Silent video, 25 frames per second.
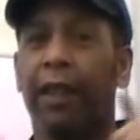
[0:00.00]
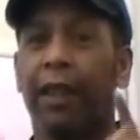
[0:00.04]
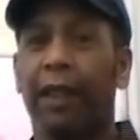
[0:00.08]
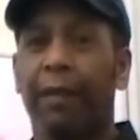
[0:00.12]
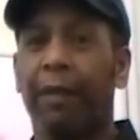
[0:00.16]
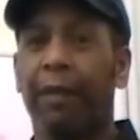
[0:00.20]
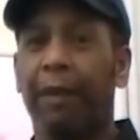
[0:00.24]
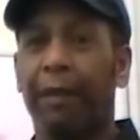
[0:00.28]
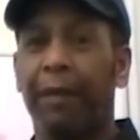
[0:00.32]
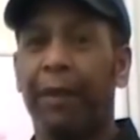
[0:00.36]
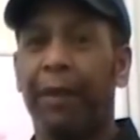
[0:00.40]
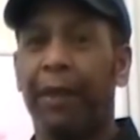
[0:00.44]

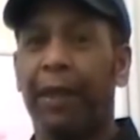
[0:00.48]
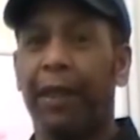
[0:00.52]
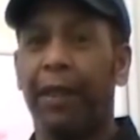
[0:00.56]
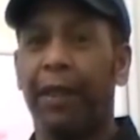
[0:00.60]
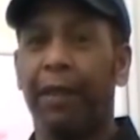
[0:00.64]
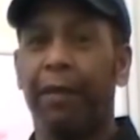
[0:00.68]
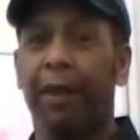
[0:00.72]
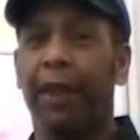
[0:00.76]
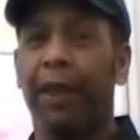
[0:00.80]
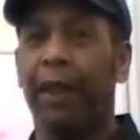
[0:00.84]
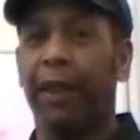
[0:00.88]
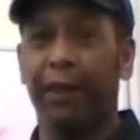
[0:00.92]
give
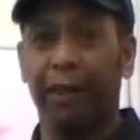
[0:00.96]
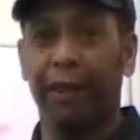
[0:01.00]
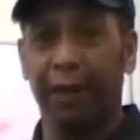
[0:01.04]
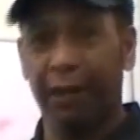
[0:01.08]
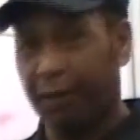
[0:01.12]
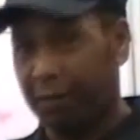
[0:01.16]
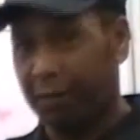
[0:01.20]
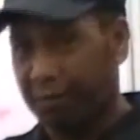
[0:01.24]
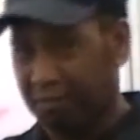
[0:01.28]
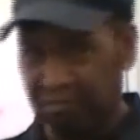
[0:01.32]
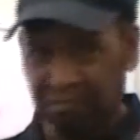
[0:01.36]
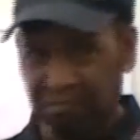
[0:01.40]
everything away. So,
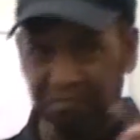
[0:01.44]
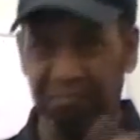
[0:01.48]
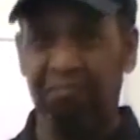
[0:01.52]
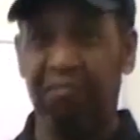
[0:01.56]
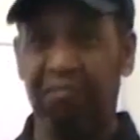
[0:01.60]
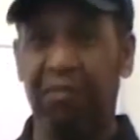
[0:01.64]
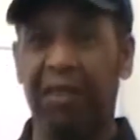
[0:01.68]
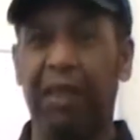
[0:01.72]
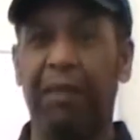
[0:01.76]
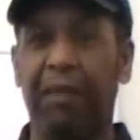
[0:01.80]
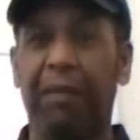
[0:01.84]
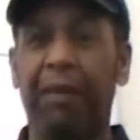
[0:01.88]

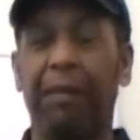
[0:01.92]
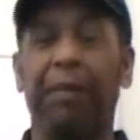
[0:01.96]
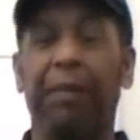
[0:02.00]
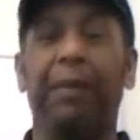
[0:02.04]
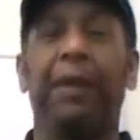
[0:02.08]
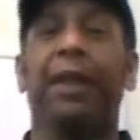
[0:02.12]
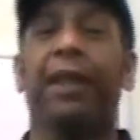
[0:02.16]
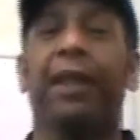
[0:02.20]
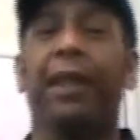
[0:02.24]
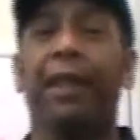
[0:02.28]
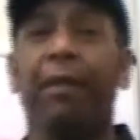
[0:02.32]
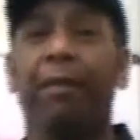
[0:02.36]
give
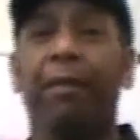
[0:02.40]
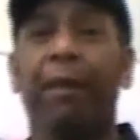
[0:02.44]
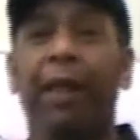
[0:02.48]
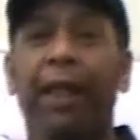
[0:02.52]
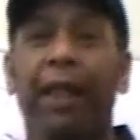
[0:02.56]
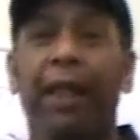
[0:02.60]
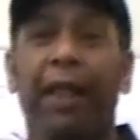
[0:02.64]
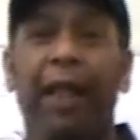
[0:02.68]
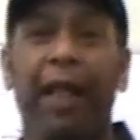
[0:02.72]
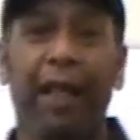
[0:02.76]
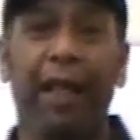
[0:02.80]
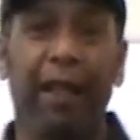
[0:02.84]
everything
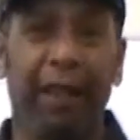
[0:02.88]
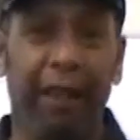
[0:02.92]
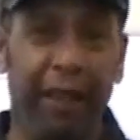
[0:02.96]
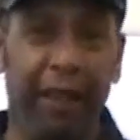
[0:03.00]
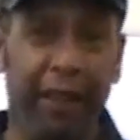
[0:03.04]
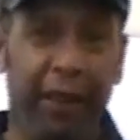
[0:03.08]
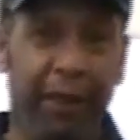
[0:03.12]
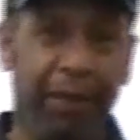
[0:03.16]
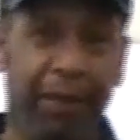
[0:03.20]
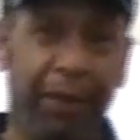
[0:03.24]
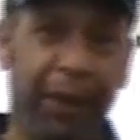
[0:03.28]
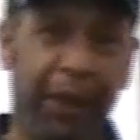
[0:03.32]
away, and
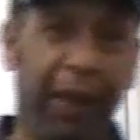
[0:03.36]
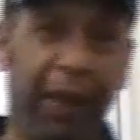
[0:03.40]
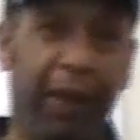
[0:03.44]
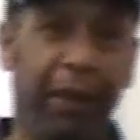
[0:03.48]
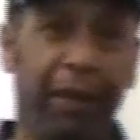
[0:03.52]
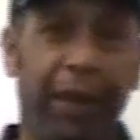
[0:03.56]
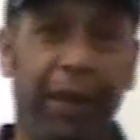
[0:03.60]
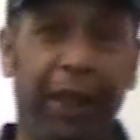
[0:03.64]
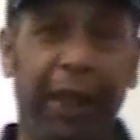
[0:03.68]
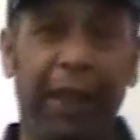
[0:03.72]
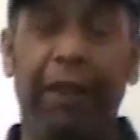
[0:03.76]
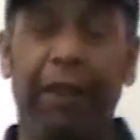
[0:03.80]
this
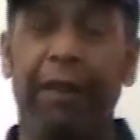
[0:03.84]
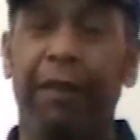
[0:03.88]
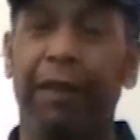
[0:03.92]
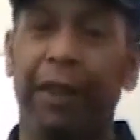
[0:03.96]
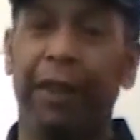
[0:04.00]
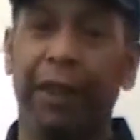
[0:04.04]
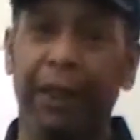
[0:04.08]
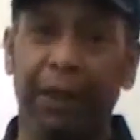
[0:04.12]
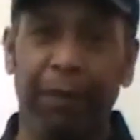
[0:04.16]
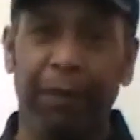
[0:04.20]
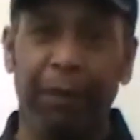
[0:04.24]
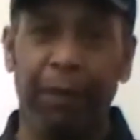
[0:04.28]
video here
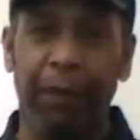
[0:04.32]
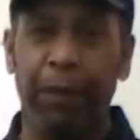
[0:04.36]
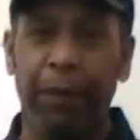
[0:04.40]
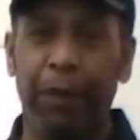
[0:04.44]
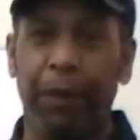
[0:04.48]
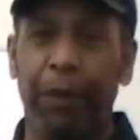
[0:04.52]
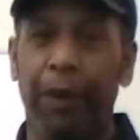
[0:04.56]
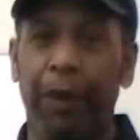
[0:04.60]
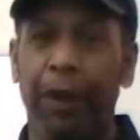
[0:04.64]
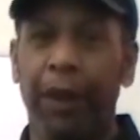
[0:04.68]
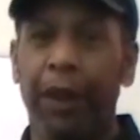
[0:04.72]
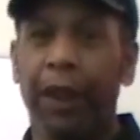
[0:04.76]
is
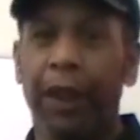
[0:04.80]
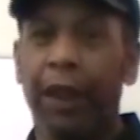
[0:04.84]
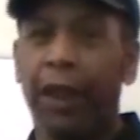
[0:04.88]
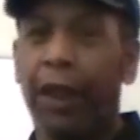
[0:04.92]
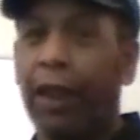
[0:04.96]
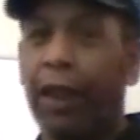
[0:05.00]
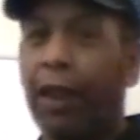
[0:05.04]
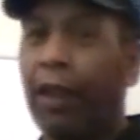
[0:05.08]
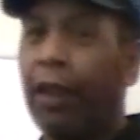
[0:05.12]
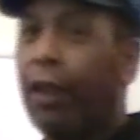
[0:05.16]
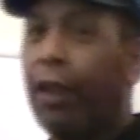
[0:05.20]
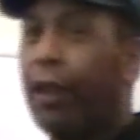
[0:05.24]
for
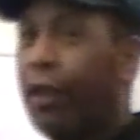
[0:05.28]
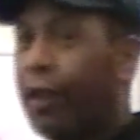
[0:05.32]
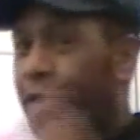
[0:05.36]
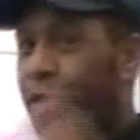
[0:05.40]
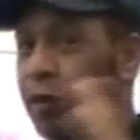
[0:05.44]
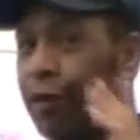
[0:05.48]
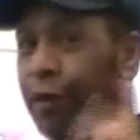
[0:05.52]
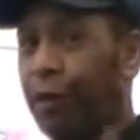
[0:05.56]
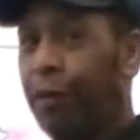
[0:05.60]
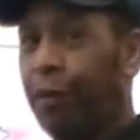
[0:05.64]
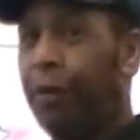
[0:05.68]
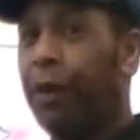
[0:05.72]

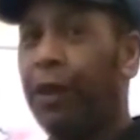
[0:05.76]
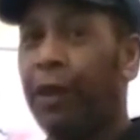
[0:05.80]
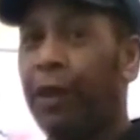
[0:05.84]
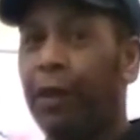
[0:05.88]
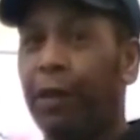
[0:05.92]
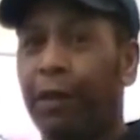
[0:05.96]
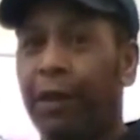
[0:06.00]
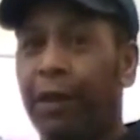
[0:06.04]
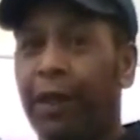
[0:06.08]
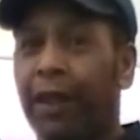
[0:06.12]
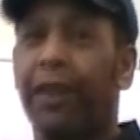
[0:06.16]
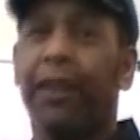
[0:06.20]
doing
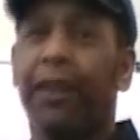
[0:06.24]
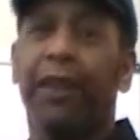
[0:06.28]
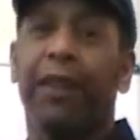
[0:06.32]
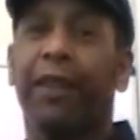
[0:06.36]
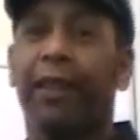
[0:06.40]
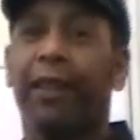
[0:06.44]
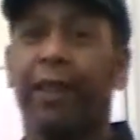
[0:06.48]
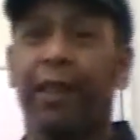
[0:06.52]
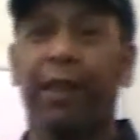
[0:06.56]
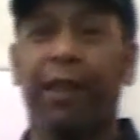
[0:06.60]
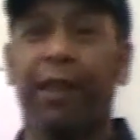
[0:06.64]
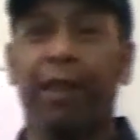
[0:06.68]
your
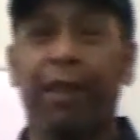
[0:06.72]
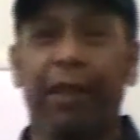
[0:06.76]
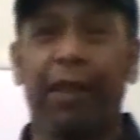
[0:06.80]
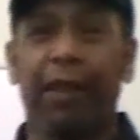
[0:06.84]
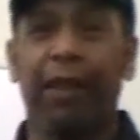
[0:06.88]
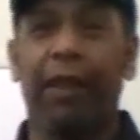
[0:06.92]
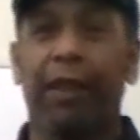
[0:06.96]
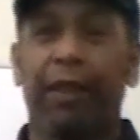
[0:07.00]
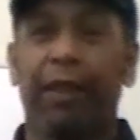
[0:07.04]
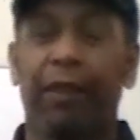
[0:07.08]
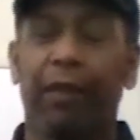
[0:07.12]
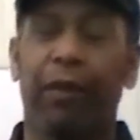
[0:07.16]
digits. So,
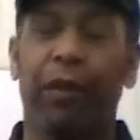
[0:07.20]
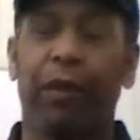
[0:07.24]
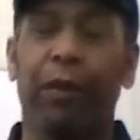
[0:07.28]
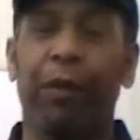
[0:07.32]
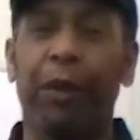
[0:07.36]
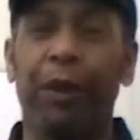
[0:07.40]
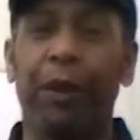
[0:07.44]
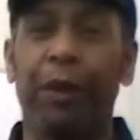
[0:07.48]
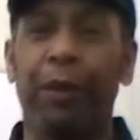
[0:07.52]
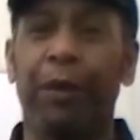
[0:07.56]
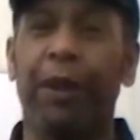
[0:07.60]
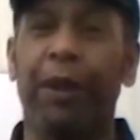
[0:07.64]

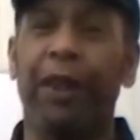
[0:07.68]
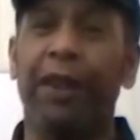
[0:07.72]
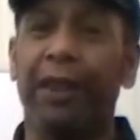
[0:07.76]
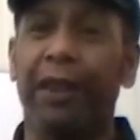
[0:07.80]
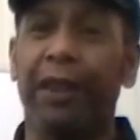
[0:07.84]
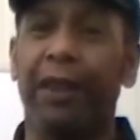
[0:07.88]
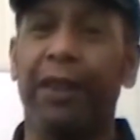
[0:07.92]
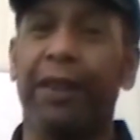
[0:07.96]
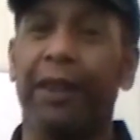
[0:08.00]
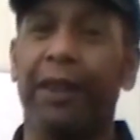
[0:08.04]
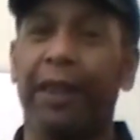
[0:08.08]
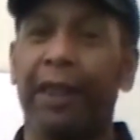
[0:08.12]
doing your
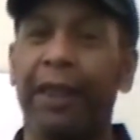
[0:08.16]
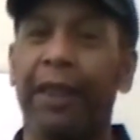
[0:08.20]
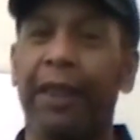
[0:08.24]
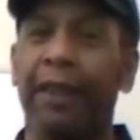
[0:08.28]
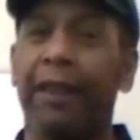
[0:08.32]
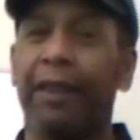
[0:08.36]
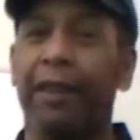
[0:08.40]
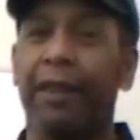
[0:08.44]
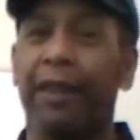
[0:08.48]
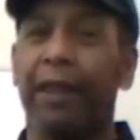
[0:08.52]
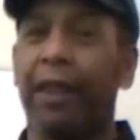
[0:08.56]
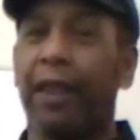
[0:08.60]
digits
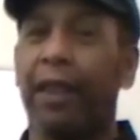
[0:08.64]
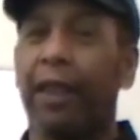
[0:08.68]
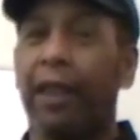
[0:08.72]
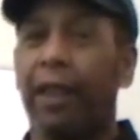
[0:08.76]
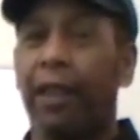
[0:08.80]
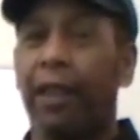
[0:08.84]
is